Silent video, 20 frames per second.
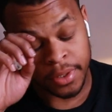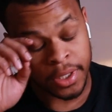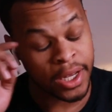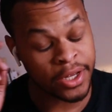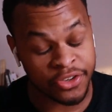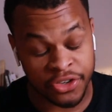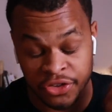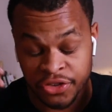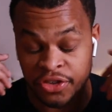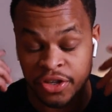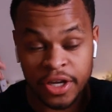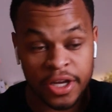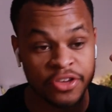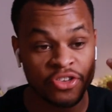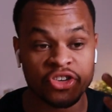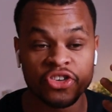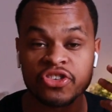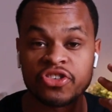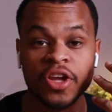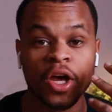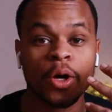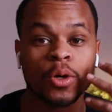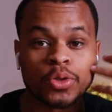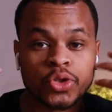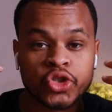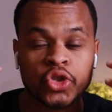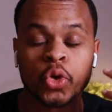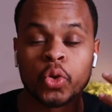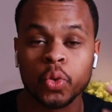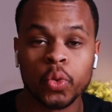It just
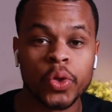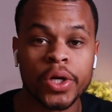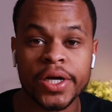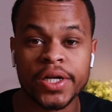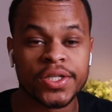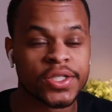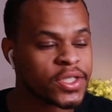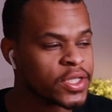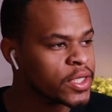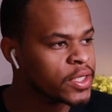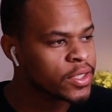sounds so rich,